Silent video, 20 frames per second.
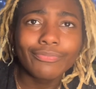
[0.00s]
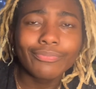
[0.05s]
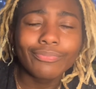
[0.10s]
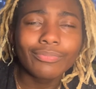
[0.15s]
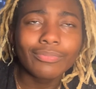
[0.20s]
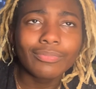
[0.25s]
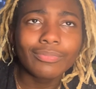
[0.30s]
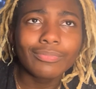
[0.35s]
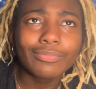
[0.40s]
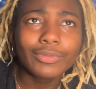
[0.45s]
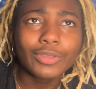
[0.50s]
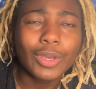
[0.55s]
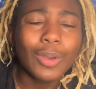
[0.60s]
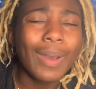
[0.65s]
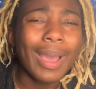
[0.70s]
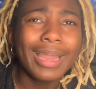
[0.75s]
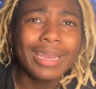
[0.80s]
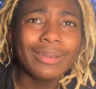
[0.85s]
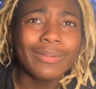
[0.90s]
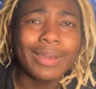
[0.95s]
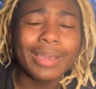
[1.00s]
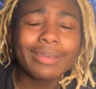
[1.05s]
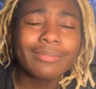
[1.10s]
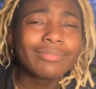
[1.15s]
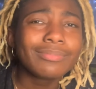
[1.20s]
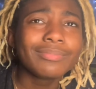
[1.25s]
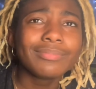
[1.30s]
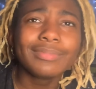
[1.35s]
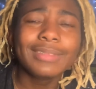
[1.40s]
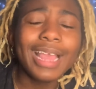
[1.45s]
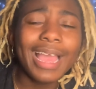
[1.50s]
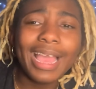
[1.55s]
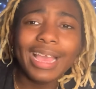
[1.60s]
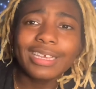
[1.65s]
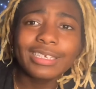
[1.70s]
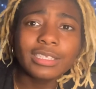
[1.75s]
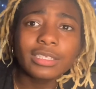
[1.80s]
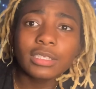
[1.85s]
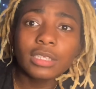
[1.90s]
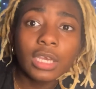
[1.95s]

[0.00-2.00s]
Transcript: So, anyway, next,